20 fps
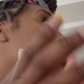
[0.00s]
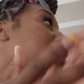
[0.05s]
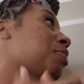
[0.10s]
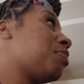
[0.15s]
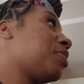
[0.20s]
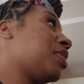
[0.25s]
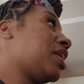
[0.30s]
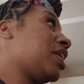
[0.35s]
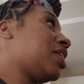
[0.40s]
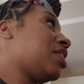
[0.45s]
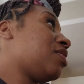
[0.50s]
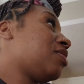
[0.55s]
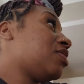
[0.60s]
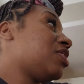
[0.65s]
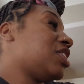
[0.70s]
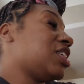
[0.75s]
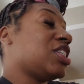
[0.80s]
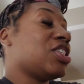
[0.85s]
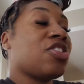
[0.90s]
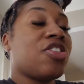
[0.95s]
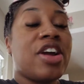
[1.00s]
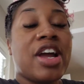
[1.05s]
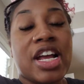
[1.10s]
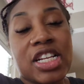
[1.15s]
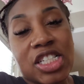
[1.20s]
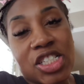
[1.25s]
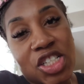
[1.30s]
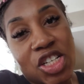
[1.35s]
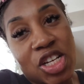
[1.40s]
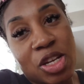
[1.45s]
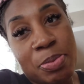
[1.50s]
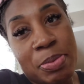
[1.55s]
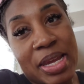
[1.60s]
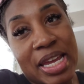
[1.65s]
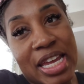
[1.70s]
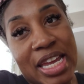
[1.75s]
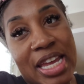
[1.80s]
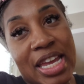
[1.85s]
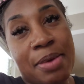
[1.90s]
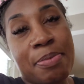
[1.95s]
planned on just crashing on the
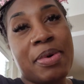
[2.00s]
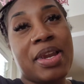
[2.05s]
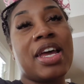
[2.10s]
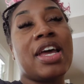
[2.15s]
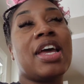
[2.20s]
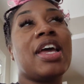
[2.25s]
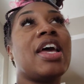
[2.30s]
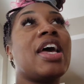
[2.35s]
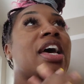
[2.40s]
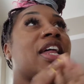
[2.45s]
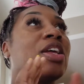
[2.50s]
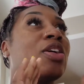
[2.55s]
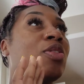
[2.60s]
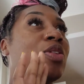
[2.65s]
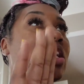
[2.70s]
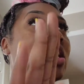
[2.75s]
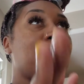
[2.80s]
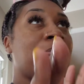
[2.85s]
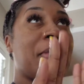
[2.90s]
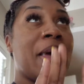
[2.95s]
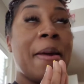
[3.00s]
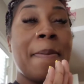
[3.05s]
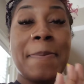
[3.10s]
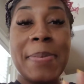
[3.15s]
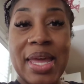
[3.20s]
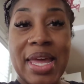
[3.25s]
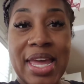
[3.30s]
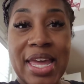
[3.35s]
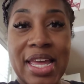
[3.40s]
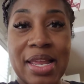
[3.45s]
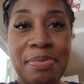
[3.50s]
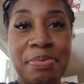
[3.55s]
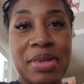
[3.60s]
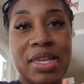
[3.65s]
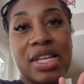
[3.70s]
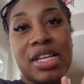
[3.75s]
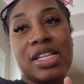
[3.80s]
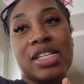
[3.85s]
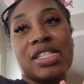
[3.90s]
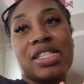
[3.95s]
bed, but I had to go get my pet
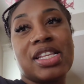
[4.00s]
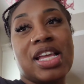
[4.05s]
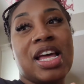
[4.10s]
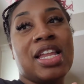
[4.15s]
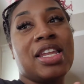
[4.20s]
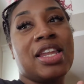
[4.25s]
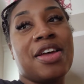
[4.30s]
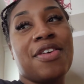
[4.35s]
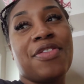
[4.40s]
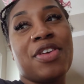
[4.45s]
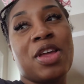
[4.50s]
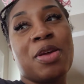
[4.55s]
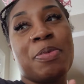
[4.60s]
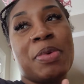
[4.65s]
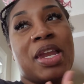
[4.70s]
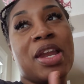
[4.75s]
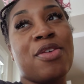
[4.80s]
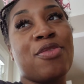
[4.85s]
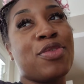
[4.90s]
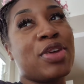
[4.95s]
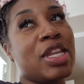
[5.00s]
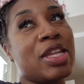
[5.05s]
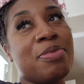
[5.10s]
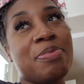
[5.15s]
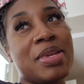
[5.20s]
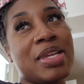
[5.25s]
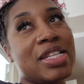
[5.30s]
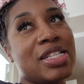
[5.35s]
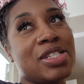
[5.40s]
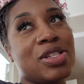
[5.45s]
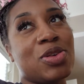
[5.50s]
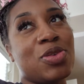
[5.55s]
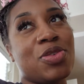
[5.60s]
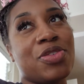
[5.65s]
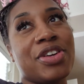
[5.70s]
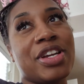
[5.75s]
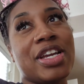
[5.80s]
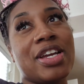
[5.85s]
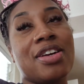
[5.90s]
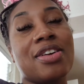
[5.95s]
because I love him and I really missed
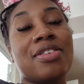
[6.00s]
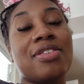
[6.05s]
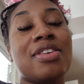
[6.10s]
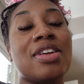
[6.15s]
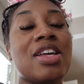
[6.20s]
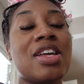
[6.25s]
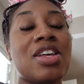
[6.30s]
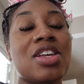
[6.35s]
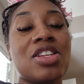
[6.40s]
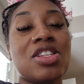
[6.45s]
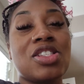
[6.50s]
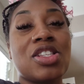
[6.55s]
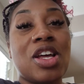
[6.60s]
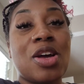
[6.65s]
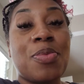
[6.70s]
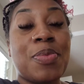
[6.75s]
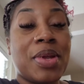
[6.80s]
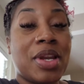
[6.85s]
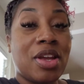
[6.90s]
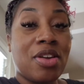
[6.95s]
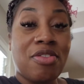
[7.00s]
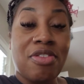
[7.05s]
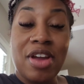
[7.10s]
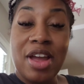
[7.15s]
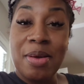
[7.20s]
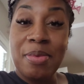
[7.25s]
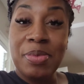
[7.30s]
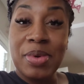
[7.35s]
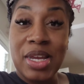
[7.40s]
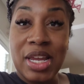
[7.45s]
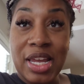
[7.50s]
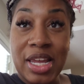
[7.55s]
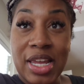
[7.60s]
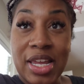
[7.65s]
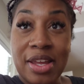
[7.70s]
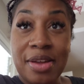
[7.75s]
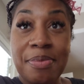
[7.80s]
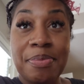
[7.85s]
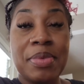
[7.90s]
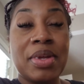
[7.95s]
Oreo. So I went and grabbed
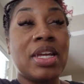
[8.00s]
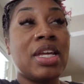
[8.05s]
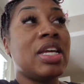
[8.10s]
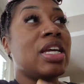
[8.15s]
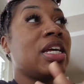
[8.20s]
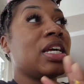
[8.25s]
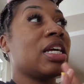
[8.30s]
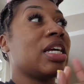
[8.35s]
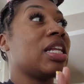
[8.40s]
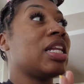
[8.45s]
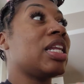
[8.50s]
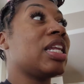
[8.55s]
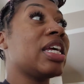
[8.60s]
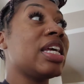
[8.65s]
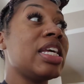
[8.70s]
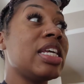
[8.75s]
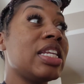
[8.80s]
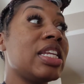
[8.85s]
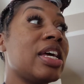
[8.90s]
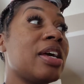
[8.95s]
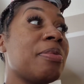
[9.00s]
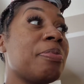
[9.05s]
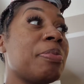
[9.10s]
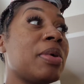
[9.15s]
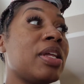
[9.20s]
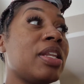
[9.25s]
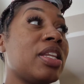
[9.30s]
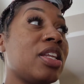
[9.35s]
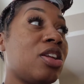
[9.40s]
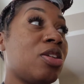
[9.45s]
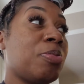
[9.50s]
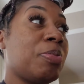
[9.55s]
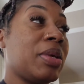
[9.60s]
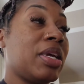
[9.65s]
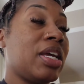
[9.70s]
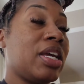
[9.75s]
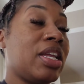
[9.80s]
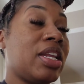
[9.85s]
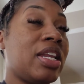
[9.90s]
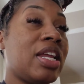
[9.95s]
him, cleaned up a little
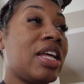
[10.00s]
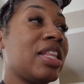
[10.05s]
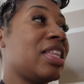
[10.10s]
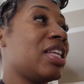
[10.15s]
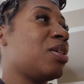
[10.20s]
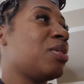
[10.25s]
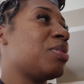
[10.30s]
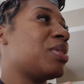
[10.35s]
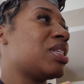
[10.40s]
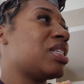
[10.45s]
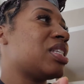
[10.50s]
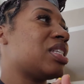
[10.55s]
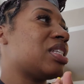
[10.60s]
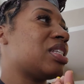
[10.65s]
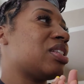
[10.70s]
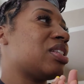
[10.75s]
bit. Not that it was